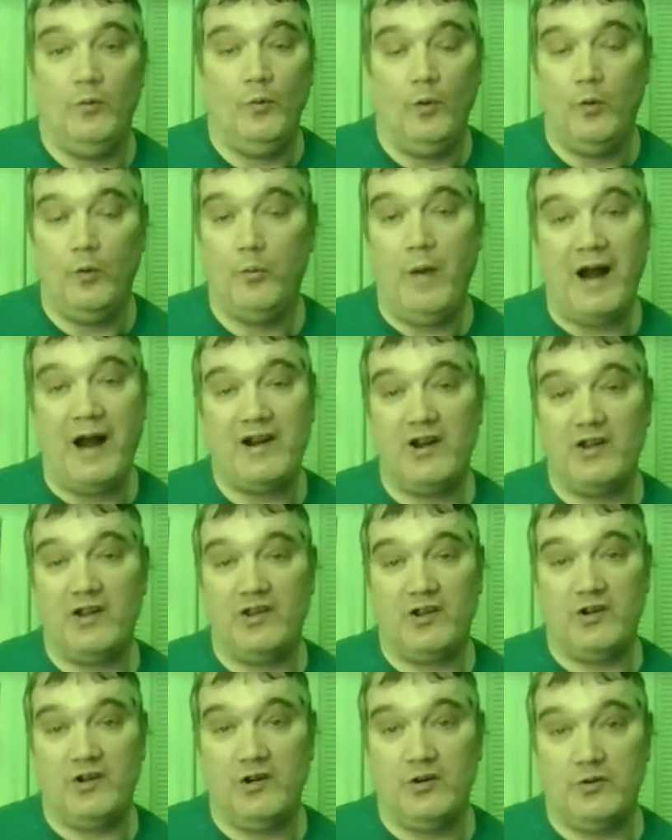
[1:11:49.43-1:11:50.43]
Why not
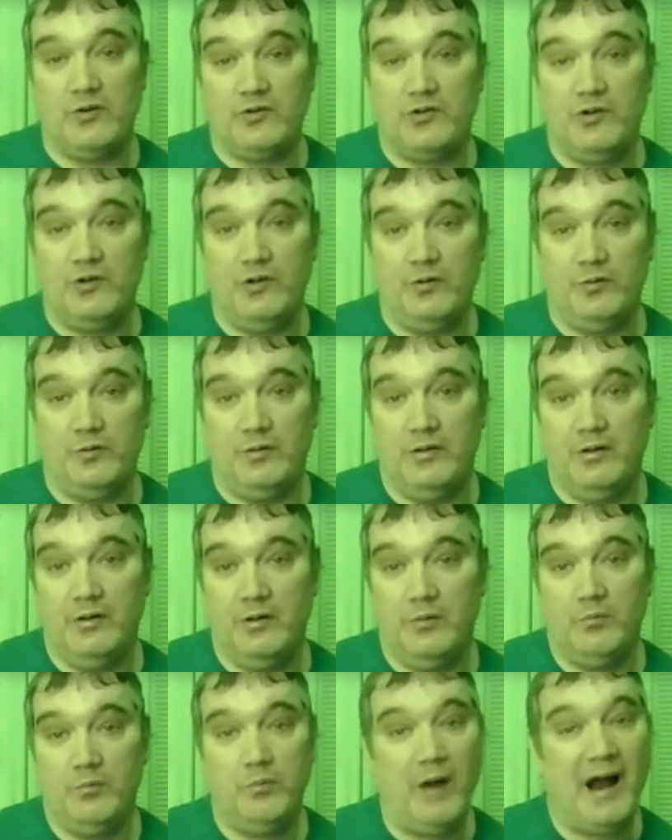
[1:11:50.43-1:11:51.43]
the girls too?
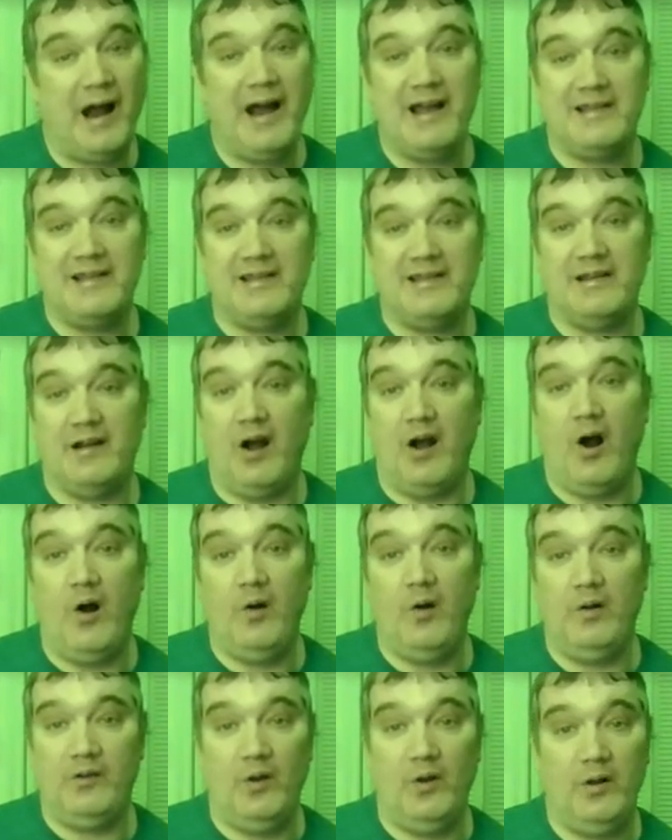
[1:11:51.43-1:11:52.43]
why is it
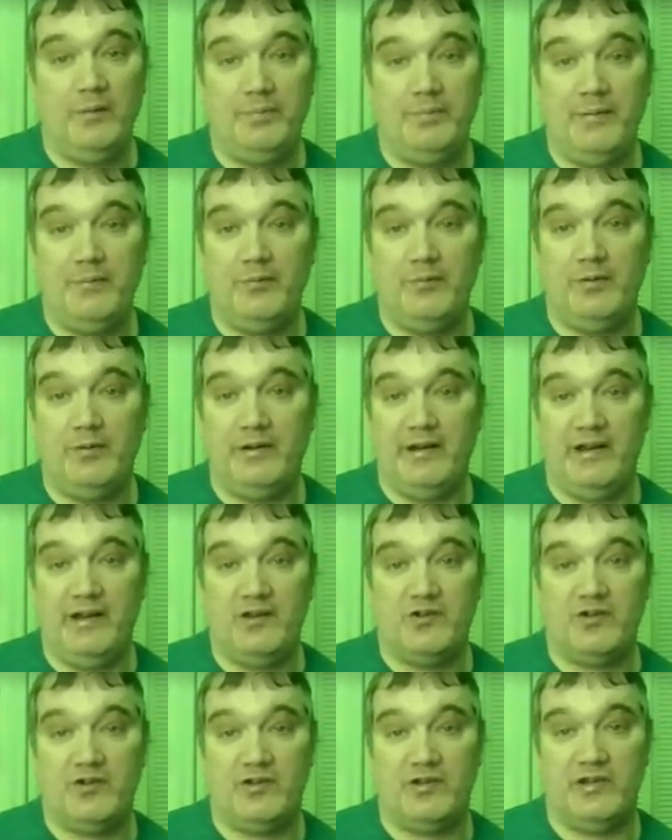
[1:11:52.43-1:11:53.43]
all the only people are
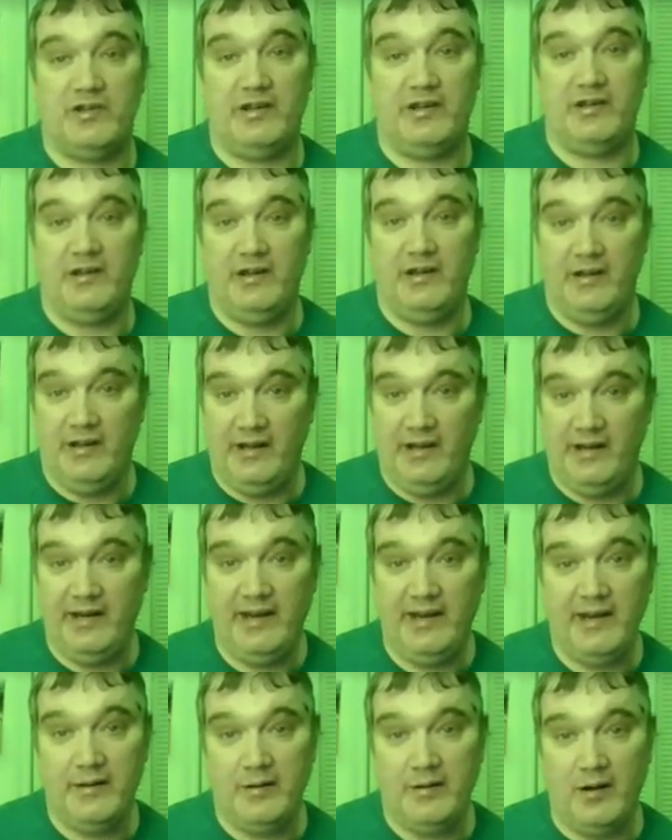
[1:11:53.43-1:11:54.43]
interested in
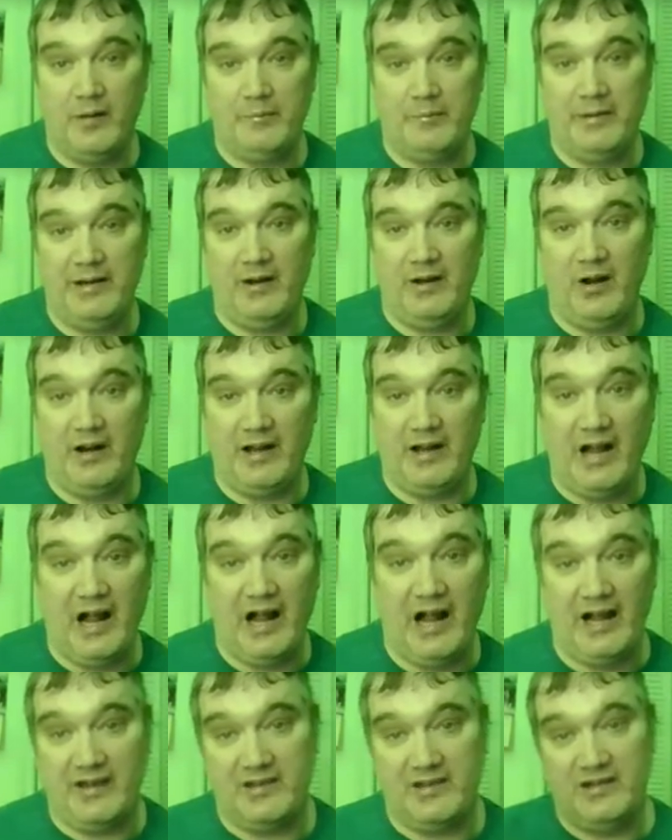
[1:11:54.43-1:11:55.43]
hitting on me are
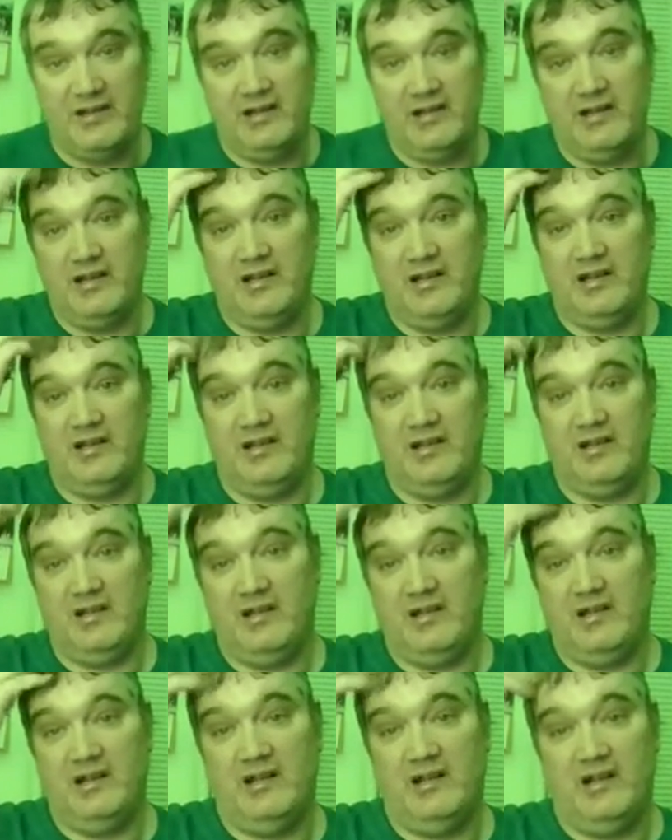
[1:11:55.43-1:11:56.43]
guys?
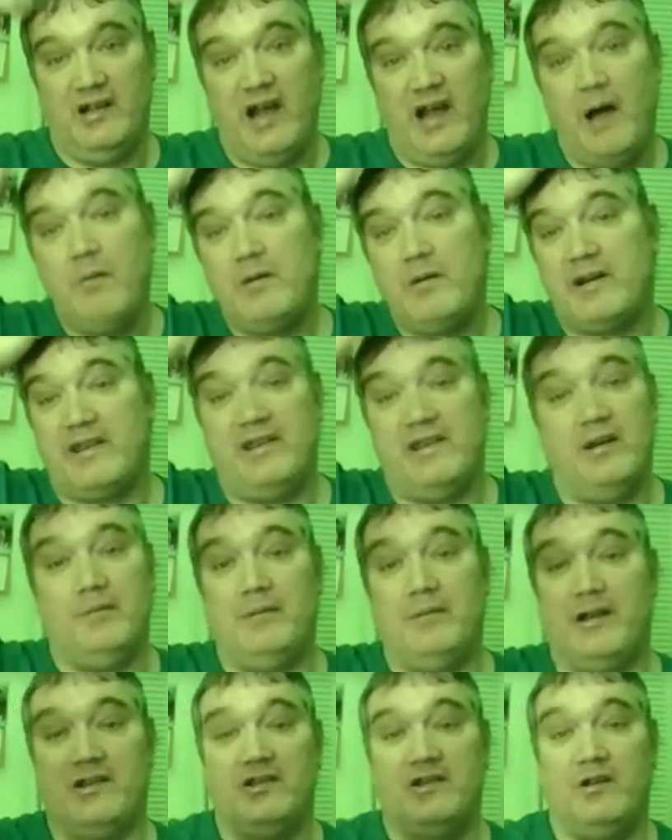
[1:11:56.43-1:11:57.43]
I want to kill
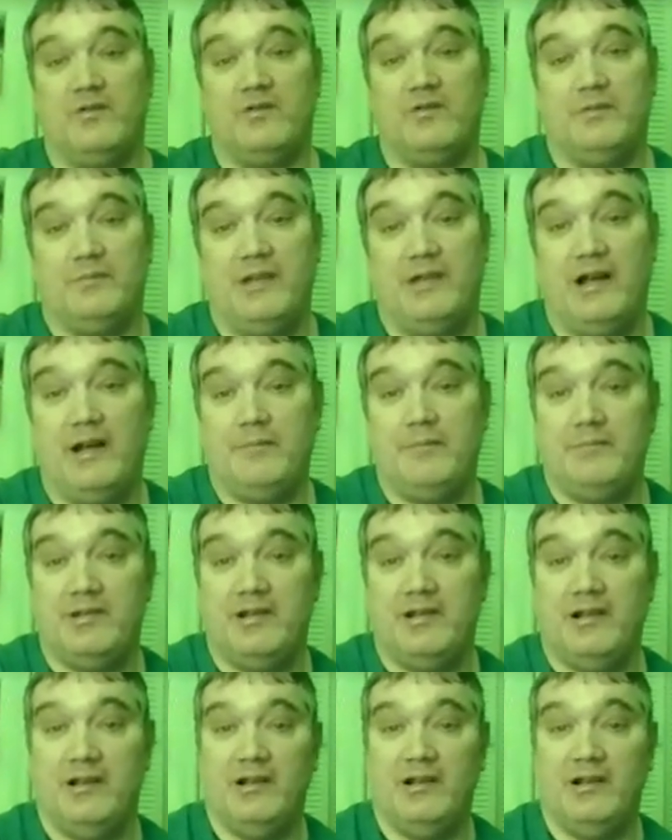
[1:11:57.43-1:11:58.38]
myself sometimes.